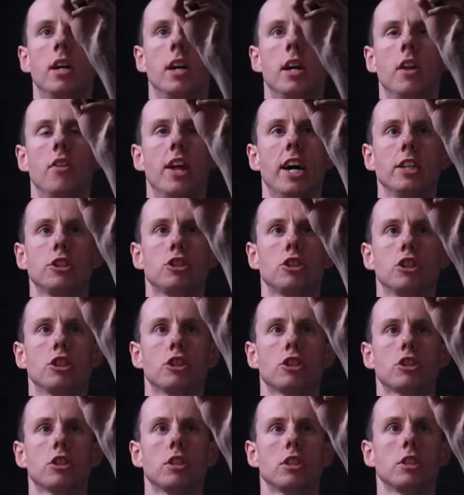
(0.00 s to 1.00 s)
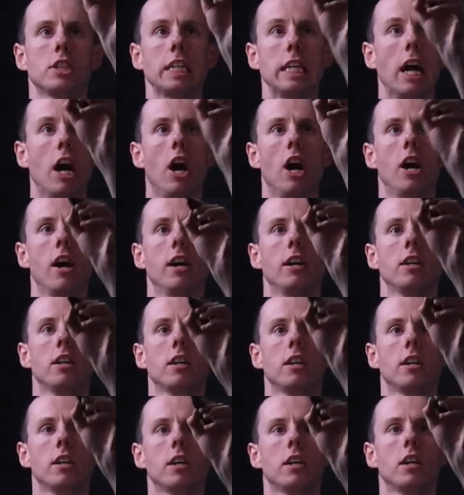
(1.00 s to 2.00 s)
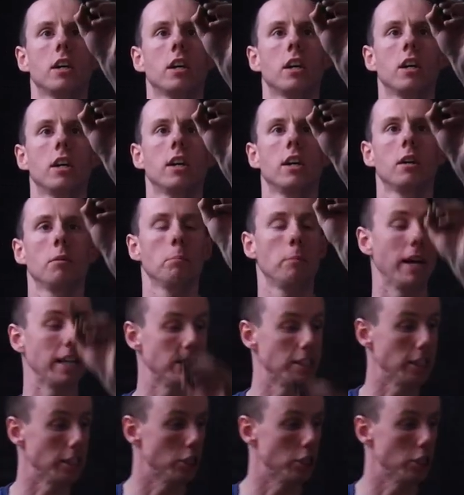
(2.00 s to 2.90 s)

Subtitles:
That's just dr by d